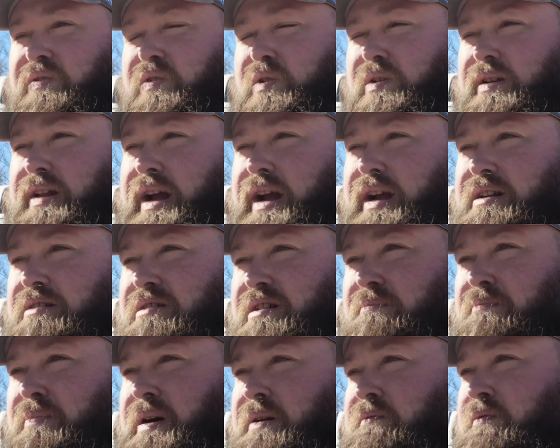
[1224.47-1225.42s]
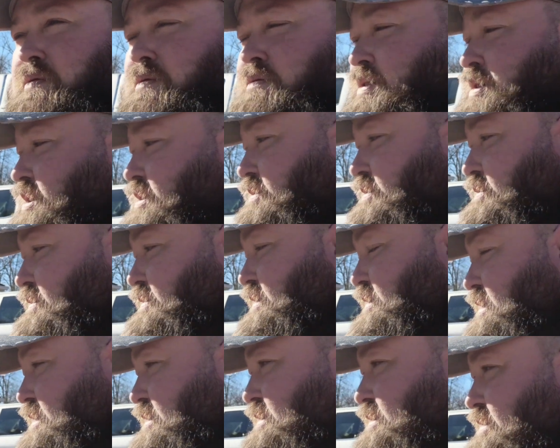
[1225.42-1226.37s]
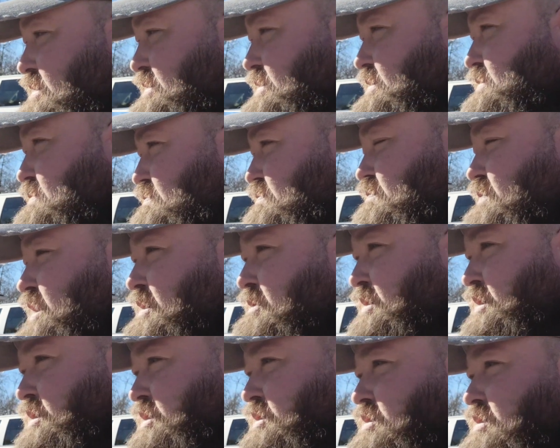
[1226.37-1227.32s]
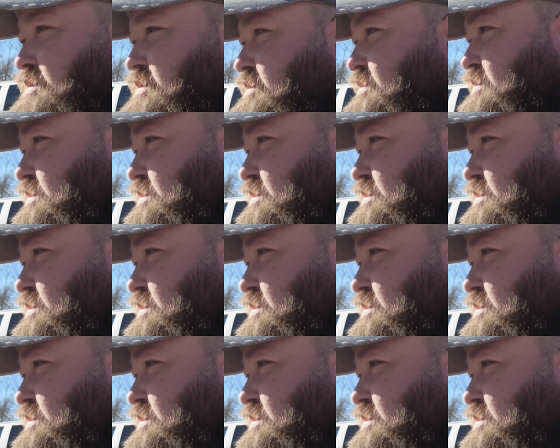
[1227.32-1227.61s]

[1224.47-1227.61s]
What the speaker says: full day trip over maybe